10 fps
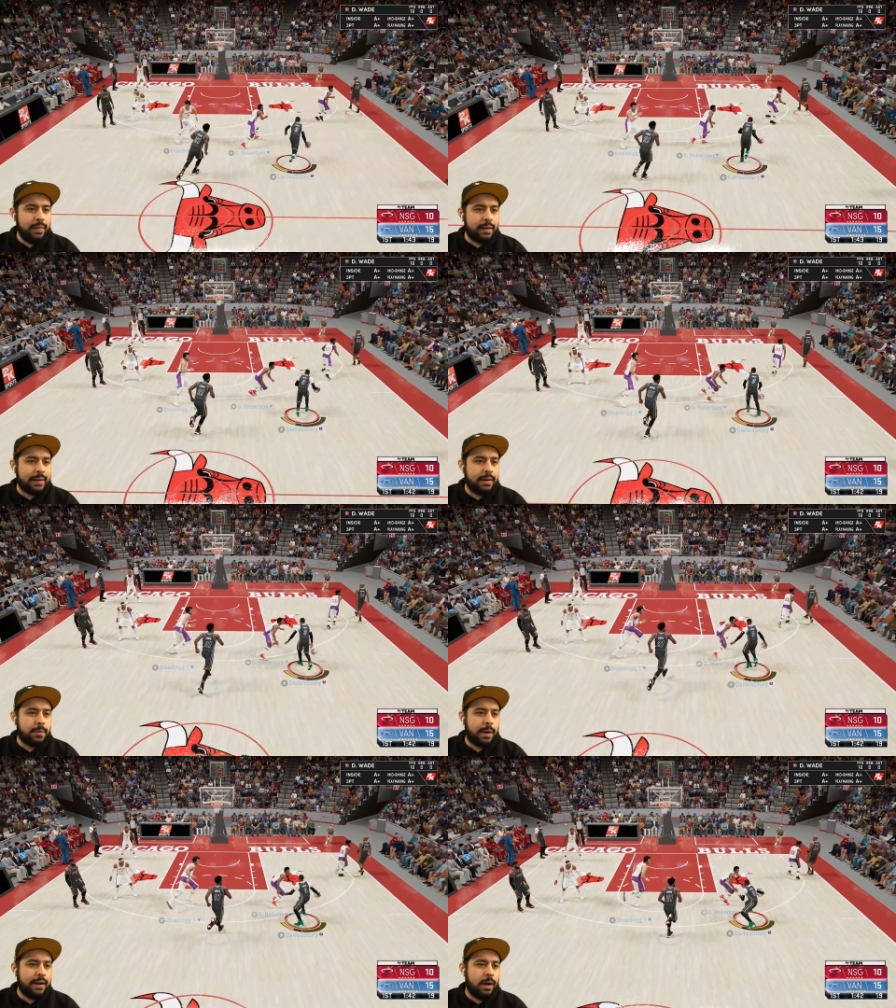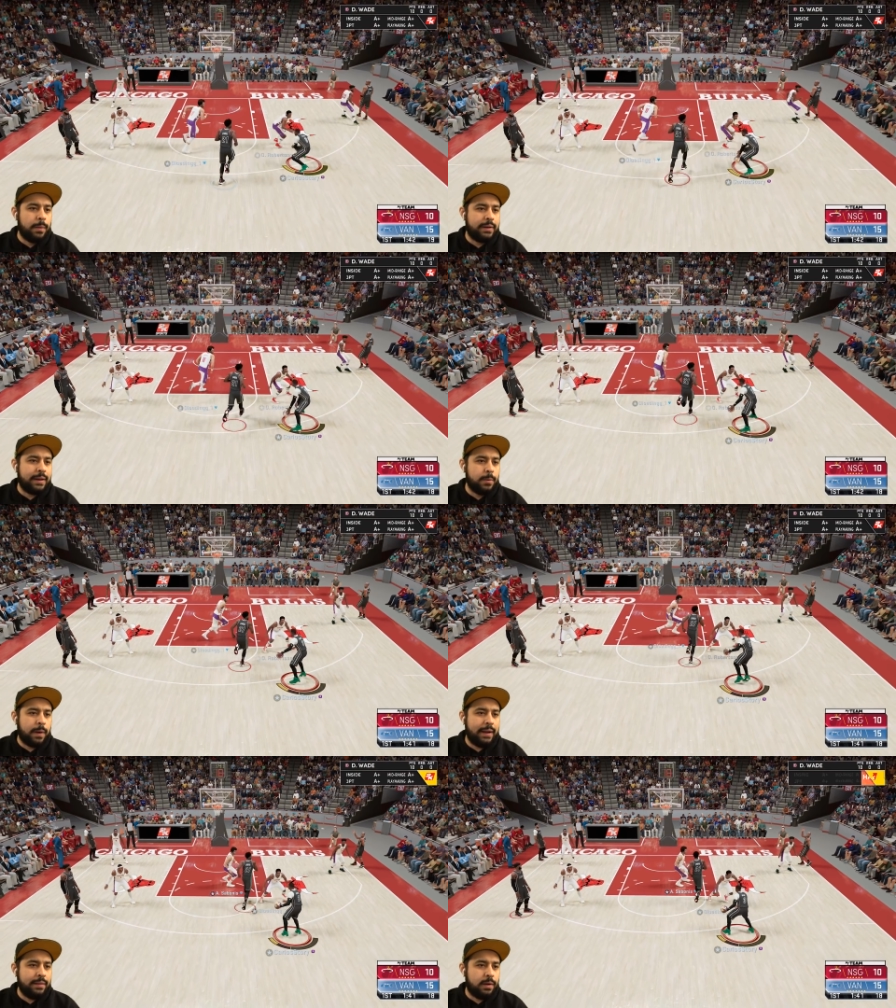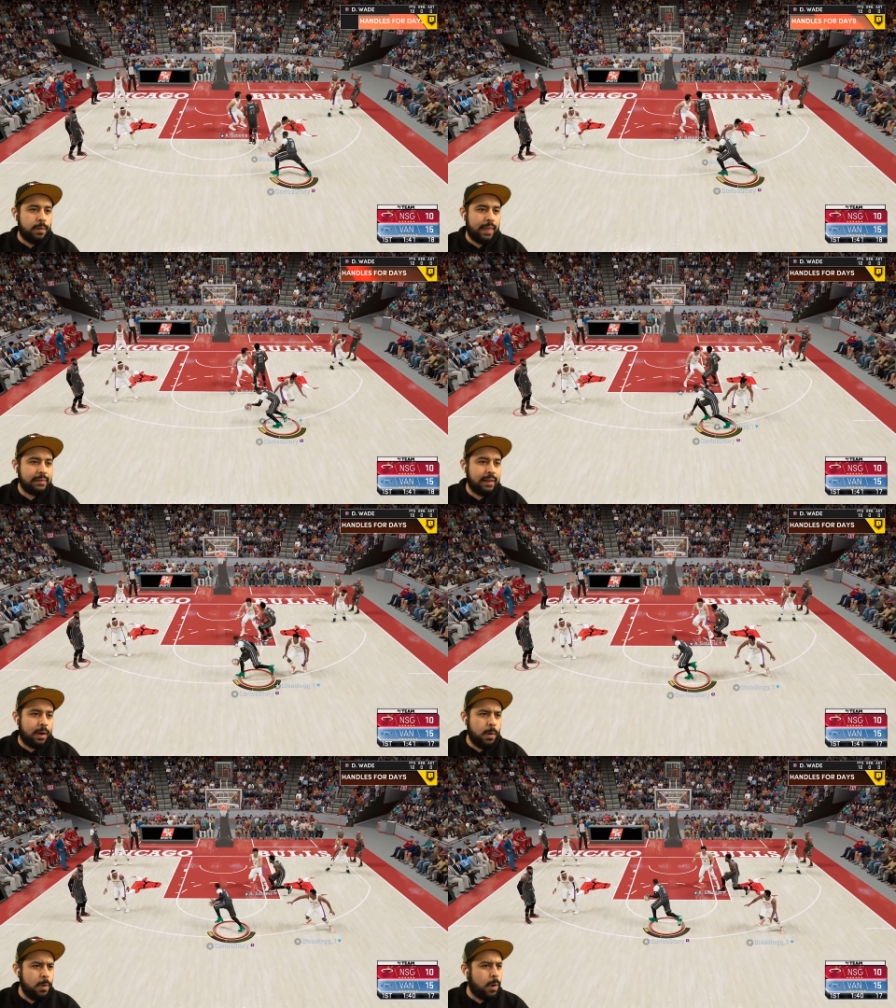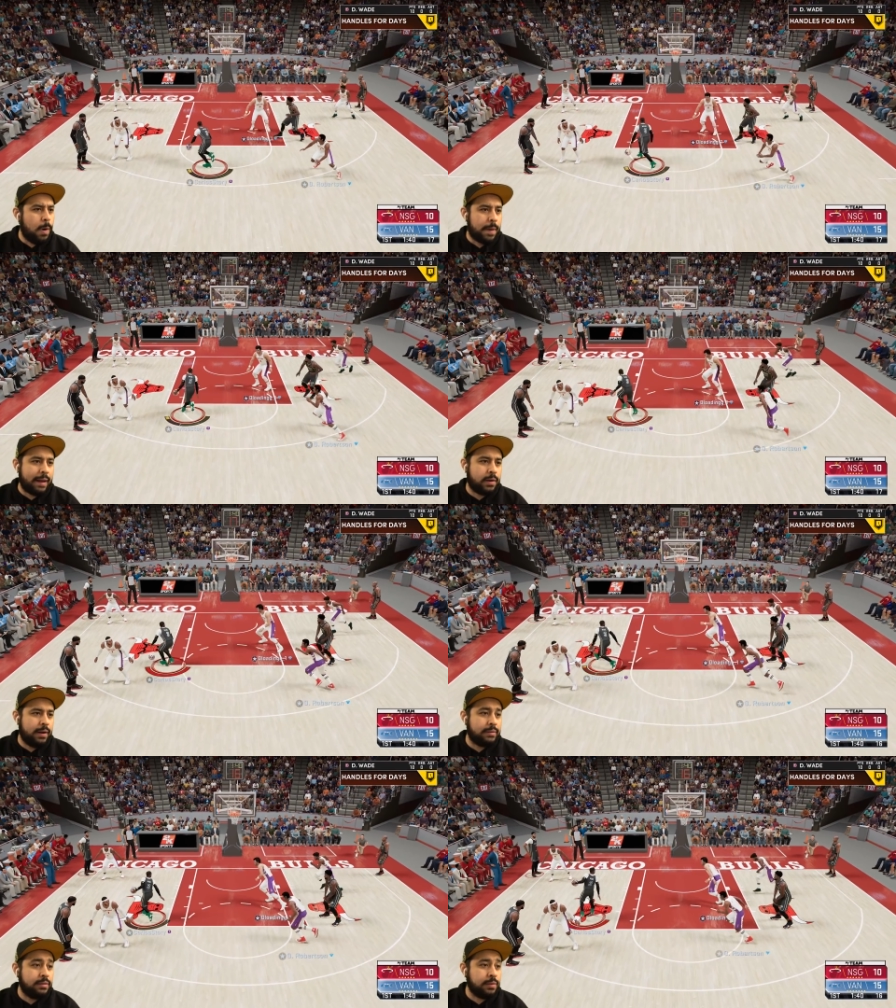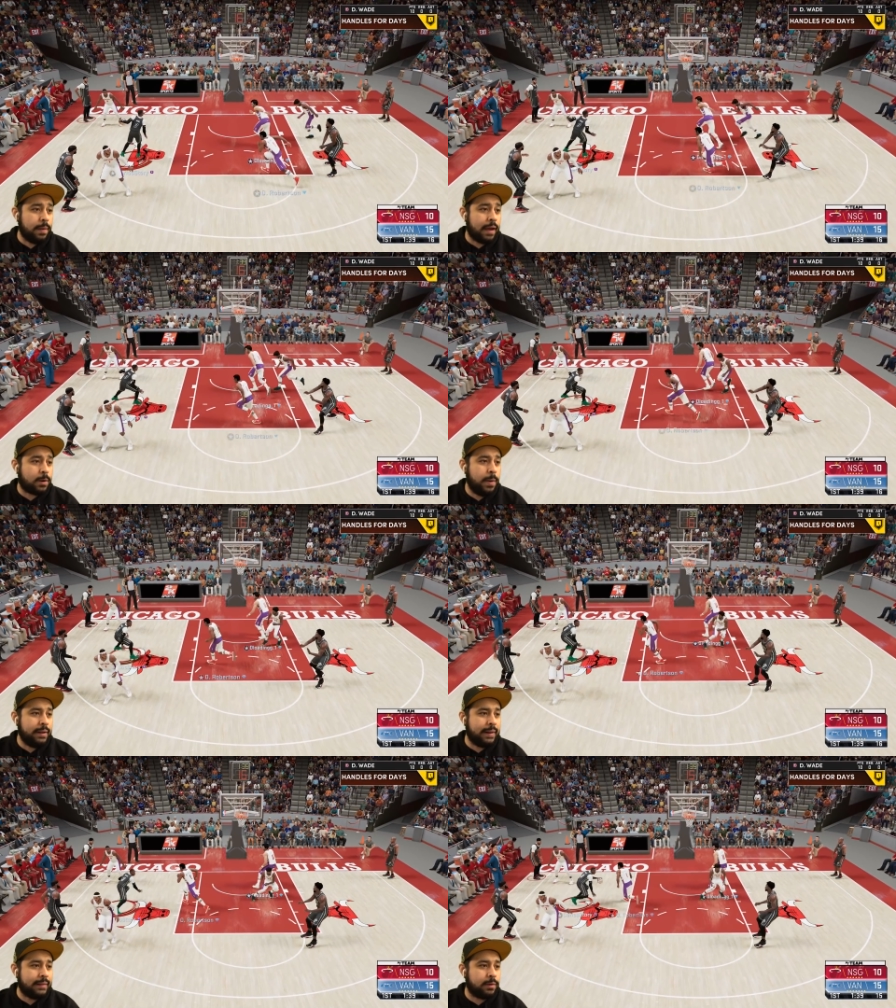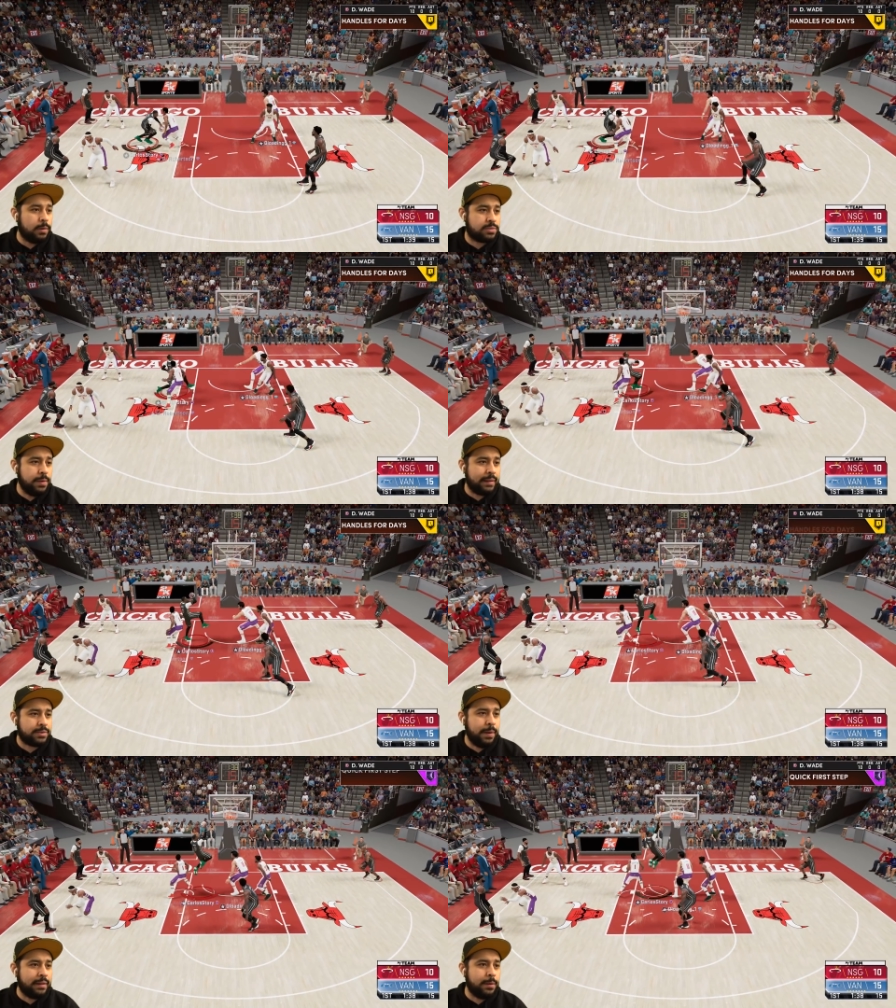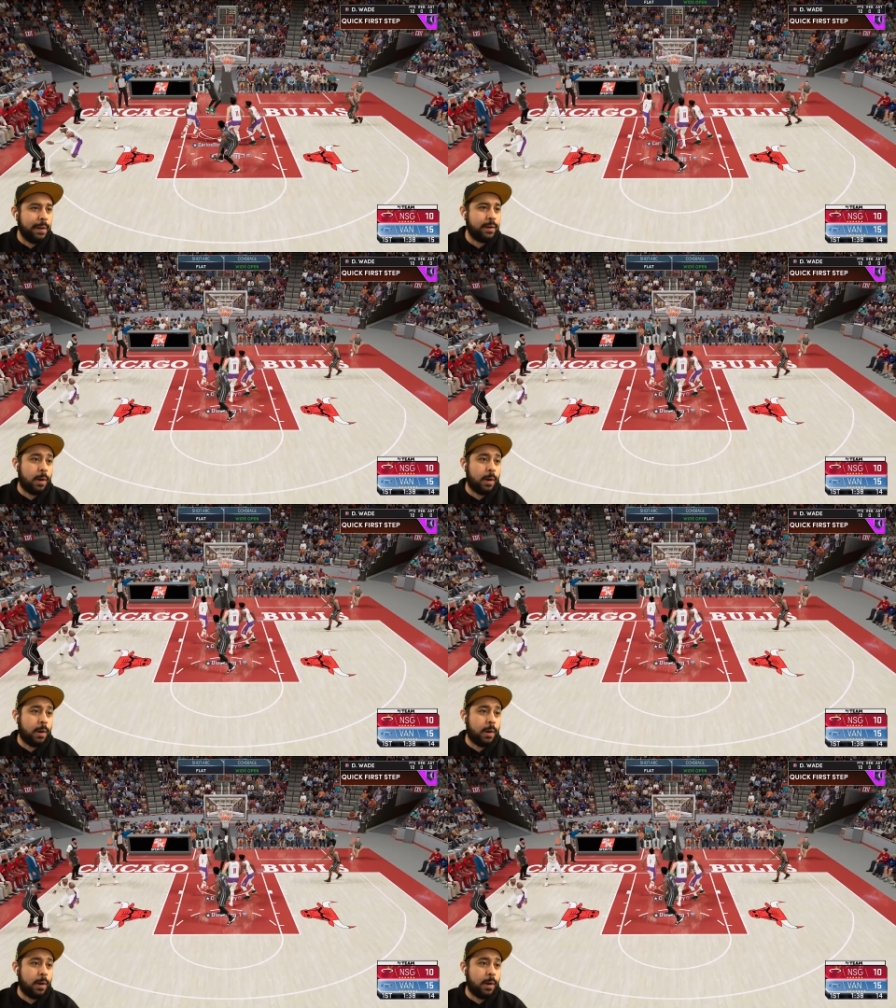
we looking good right now with D-Wade though. Oh, that's not. Oh, oh my goodness. You saw that quickness. Oh, shoot it. Shoot it, D-Wade.